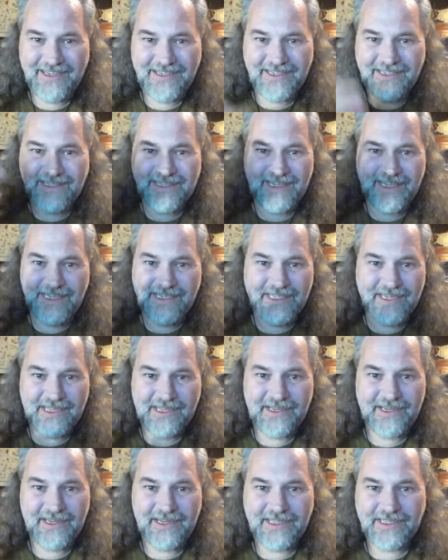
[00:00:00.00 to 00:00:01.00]
just easy to
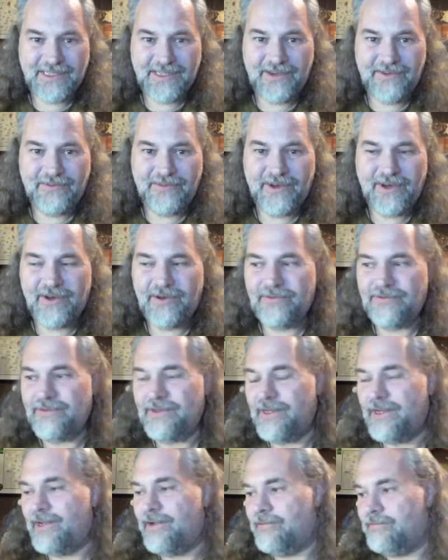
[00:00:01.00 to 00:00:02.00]
cut itself off,
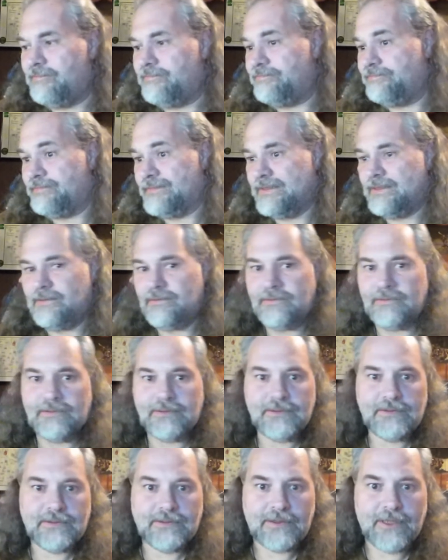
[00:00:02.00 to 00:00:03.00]
you know.
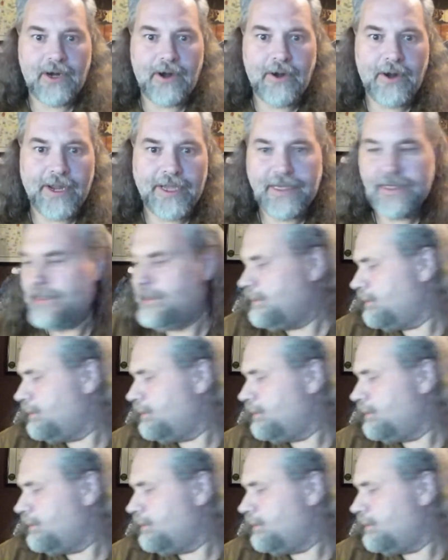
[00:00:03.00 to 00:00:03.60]
Sorry.